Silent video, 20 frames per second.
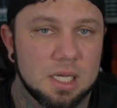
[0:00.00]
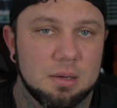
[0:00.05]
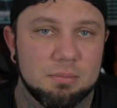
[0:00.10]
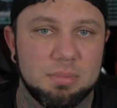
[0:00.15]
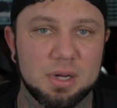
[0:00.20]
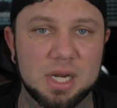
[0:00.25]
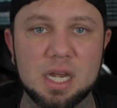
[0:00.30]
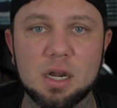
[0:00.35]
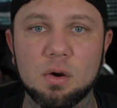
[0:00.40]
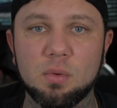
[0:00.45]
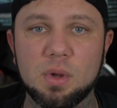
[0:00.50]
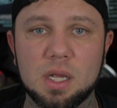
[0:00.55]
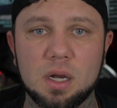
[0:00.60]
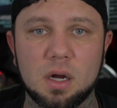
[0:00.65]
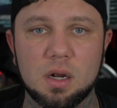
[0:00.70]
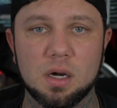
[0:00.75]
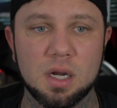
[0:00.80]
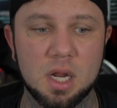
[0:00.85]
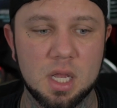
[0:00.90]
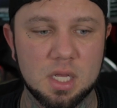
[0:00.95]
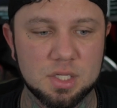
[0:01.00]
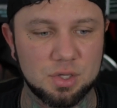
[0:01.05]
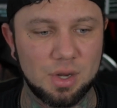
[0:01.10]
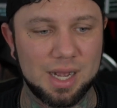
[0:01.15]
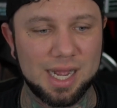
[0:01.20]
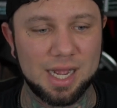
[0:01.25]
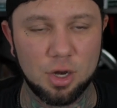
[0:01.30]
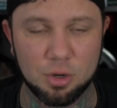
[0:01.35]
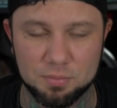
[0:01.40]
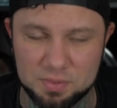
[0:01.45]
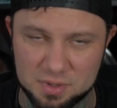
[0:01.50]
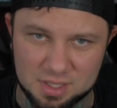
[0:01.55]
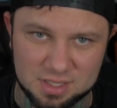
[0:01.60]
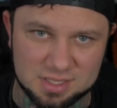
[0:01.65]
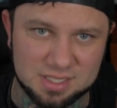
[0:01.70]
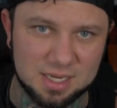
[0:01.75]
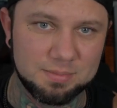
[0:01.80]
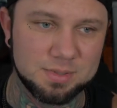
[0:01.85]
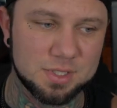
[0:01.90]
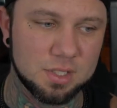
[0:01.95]
But here we are. So I hope that
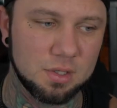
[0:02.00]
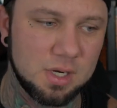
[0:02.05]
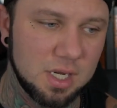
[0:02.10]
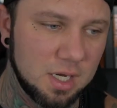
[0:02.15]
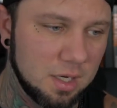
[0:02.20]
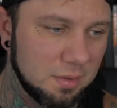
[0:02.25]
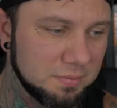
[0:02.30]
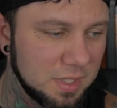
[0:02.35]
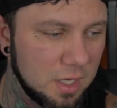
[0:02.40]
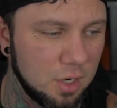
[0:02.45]
this episode helped.